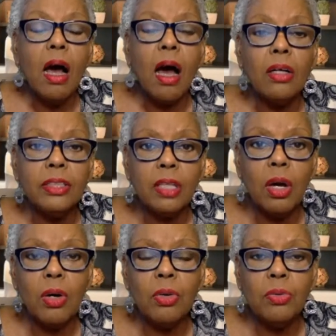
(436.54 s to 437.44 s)

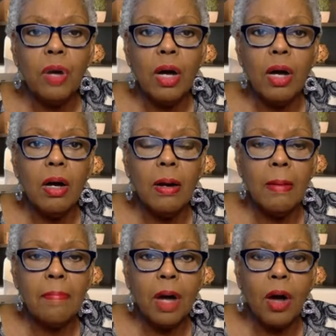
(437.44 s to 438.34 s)
Also,
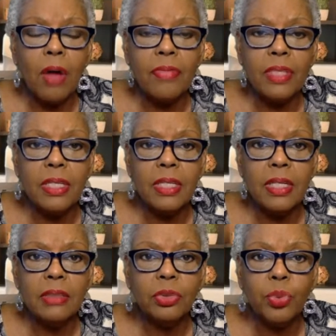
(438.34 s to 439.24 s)
on the
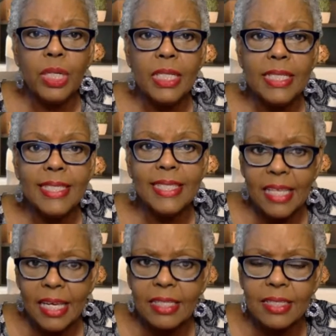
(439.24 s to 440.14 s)

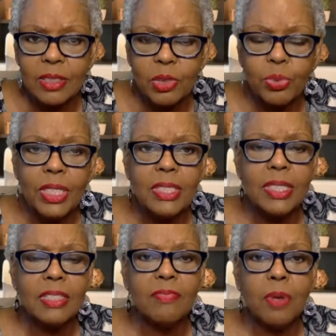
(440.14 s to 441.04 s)

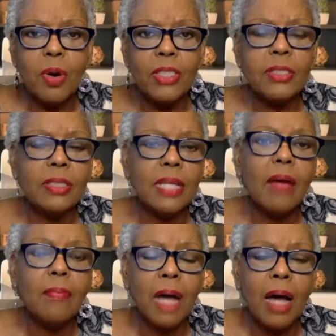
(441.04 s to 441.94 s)
26th of March, and then
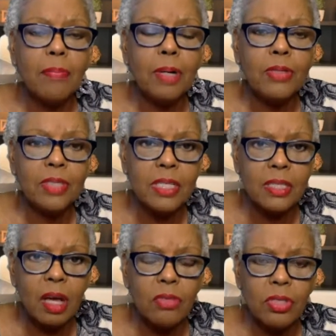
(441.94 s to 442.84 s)
I'll post this
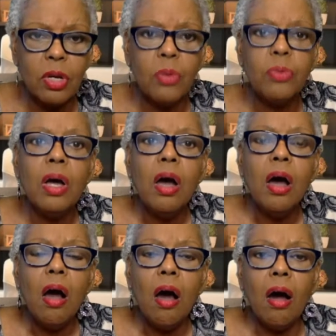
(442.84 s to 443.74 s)
also
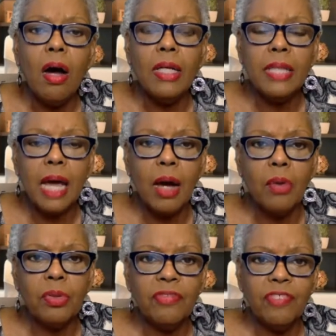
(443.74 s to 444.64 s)
on
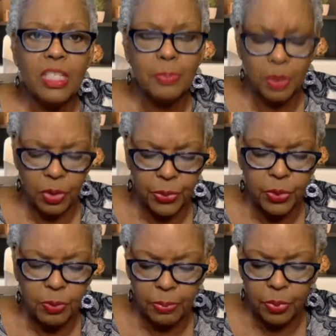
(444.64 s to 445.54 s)
our Facebook
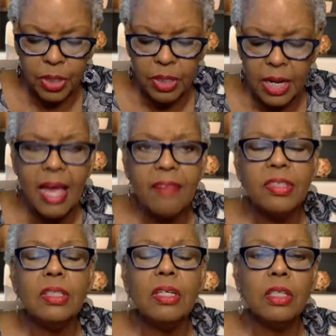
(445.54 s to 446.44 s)
group, we're going to have
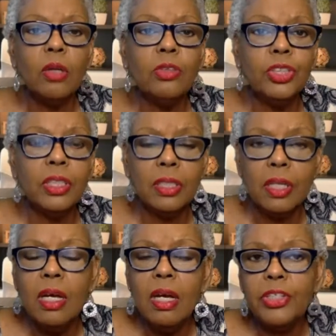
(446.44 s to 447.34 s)
a coaching
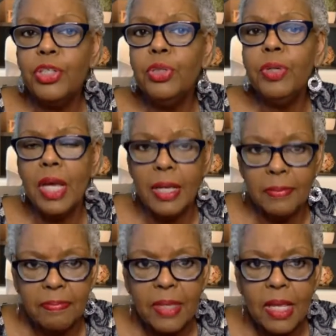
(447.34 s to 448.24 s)
Q&A,